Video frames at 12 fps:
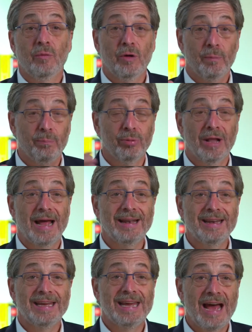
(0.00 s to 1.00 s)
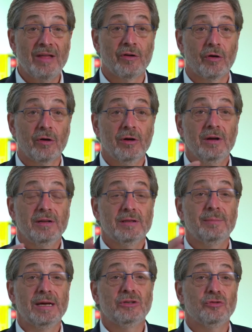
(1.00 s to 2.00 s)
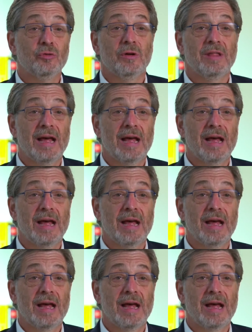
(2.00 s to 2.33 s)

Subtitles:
will blend together to make sure